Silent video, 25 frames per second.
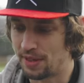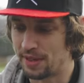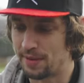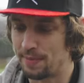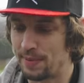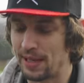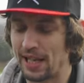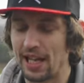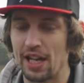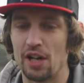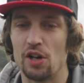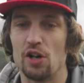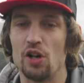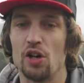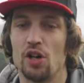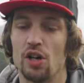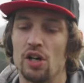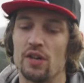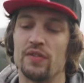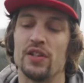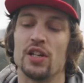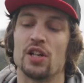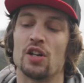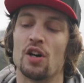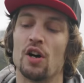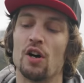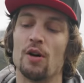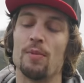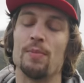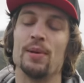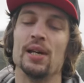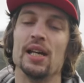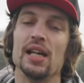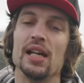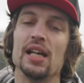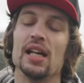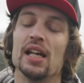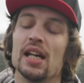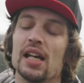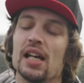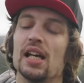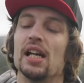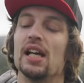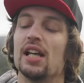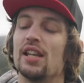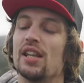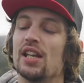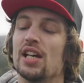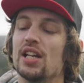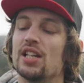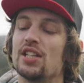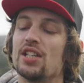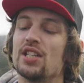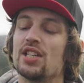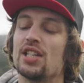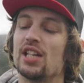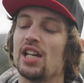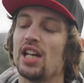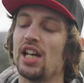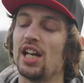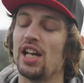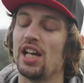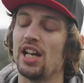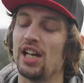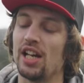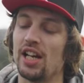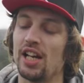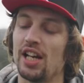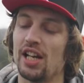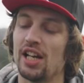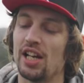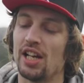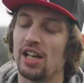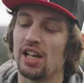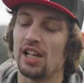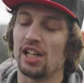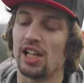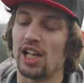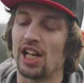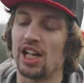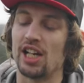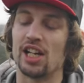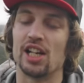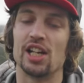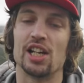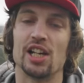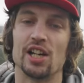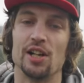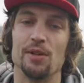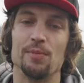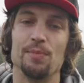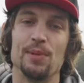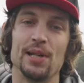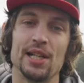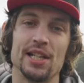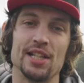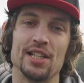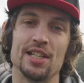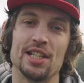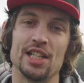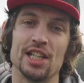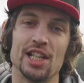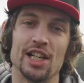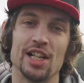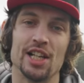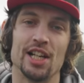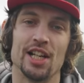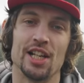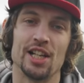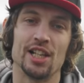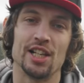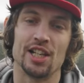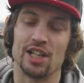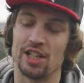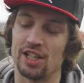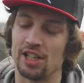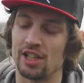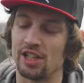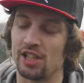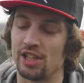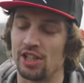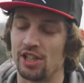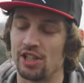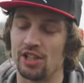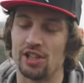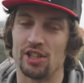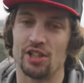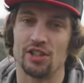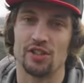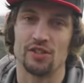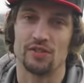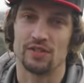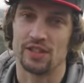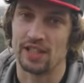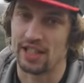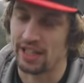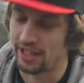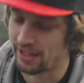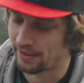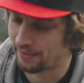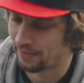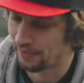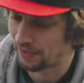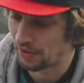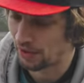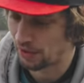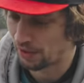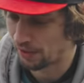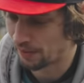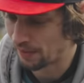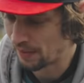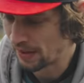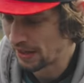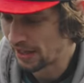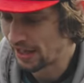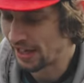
want to be like, oh, if you copy this link and paste it, then you'll, yeah, no,